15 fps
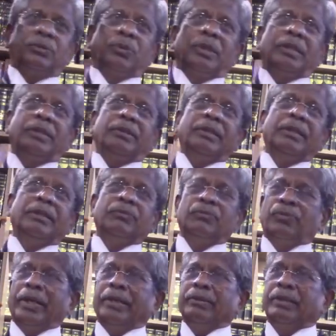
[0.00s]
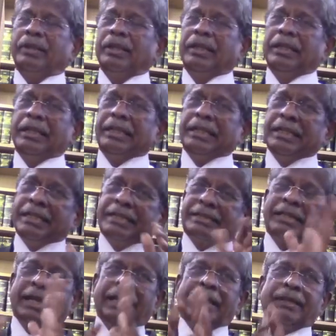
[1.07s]
25. It
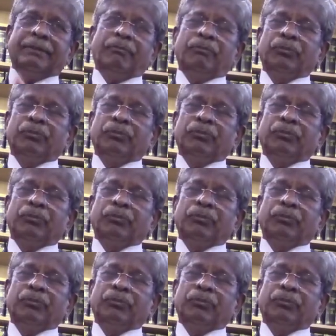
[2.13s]
says